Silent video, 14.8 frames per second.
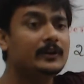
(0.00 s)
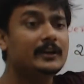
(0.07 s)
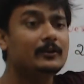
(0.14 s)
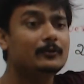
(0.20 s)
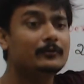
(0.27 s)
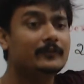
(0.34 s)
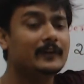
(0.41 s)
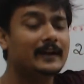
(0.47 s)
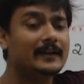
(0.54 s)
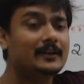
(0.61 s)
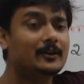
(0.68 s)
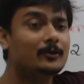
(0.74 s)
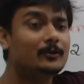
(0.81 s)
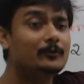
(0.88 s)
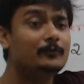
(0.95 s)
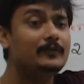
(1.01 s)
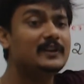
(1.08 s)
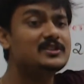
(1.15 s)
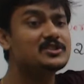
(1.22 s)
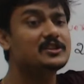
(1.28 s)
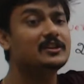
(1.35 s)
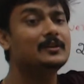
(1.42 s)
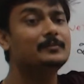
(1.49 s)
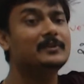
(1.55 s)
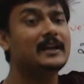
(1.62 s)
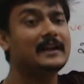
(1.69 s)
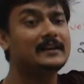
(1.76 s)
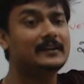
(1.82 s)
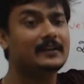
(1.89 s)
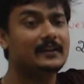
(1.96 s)
need to find out which term
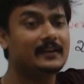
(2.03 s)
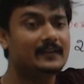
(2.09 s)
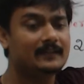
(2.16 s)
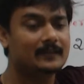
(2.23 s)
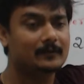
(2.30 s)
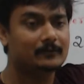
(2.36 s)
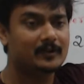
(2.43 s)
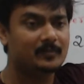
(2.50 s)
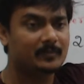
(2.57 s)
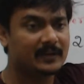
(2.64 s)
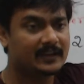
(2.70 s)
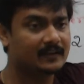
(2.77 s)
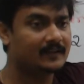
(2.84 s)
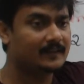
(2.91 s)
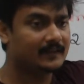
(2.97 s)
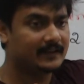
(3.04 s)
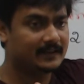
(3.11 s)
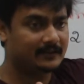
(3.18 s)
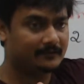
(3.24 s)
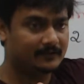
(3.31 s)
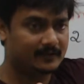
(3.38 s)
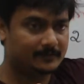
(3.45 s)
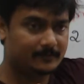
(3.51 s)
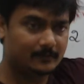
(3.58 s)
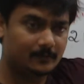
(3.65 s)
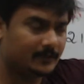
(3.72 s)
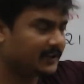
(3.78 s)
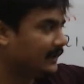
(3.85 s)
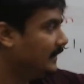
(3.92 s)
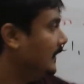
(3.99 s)
that is our minus 81.
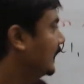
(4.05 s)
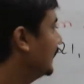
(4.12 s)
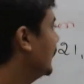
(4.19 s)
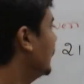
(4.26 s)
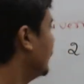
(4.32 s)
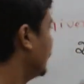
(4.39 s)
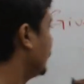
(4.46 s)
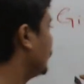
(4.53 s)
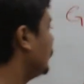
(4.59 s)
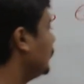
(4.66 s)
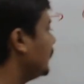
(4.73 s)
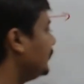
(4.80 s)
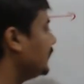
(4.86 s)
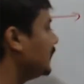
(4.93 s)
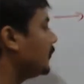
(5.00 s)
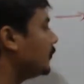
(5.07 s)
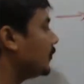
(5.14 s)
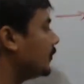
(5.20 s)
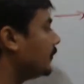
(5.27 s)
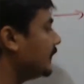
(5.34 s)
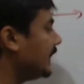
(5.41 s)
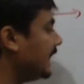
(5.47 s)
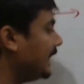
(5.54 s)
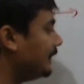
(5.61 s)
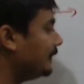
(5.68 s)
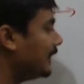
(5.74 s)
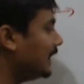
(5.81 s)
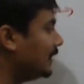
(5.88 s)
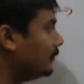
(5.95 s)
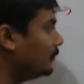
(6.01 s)
Okay. So we will note down A
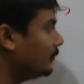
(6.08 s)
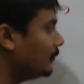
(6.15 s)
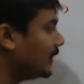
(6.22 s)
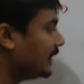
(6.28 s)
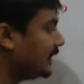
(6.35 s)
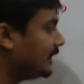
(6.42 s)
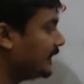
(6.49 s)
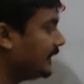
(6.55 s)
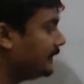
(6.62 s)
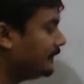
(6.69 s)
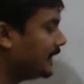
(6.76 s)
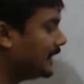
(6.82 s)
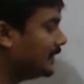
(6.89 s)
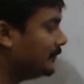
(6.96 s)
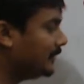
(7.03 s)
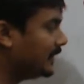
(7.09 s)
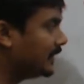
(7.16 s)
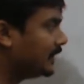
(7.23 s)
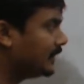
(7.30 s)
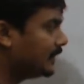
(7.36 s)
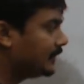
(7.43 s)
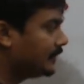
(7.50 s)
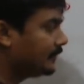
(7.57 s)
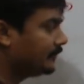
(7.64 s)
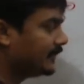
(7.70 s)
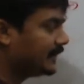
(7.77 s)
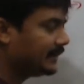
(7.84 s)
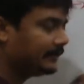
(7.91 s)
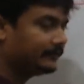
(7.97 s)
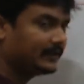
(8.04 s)
value. What is A value here?
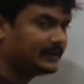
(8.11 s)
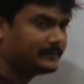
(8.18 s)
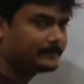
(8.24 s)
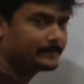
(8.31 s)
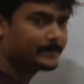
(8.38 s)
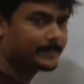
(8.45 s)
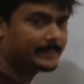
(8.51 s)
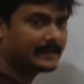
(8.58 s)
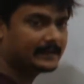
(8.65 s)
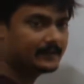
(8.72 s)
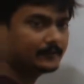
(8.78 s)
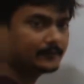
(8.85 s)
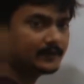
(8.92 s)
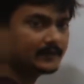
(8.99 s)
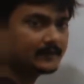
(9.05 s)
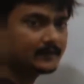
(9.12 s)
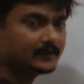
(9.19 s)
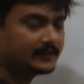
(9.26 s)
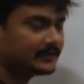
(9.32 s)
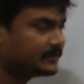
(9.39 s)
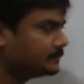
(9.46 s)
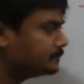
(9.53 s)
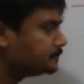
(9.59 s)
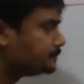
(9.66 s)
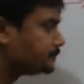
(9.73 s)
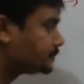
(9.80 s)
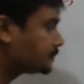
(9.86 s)
21. That is first term.